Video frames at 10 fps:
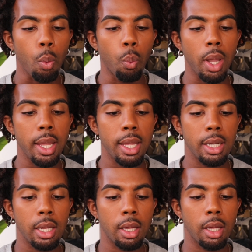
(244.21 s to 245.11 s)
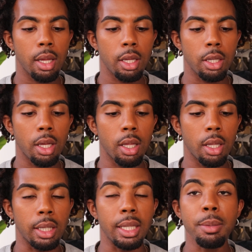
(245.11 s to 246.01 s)
when
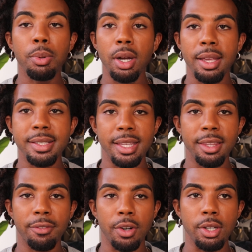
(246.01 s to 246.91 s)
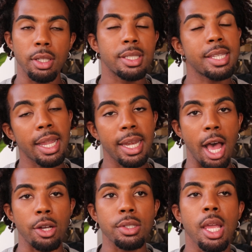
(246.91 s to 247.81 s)
Libra is in the second
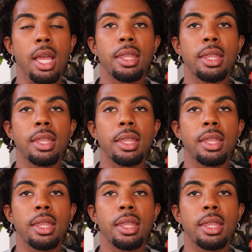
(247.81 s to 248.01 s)
house,